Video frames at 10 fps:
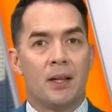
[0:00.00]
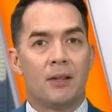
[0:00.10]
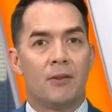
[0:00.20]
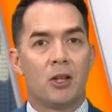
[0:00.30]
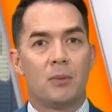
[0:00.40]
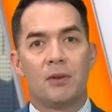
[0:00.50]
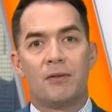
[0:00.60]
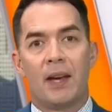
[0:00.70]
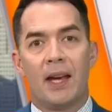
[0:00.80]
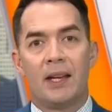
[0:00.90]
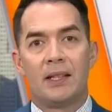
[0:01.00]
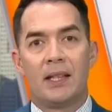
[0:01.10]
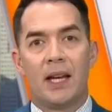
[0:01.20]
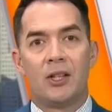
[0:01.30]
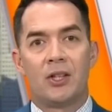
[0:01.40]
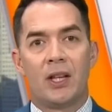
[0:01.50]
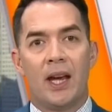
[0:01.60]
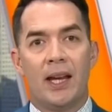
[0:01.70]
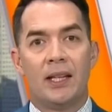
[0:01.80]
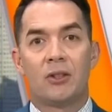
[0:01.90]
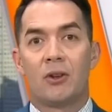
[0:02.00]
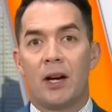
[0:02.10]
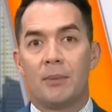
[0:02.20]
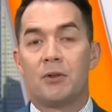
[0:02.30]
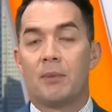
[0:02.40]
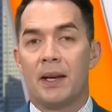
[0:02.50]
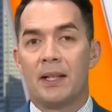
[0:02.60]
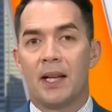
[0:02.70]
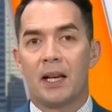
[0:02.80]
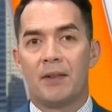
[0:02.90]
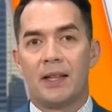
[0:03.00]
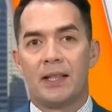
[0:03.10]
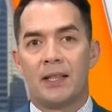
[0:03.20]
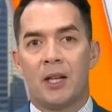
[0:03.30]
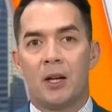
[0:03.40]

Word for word: The volume of anti Asian hate crimes remains elevated,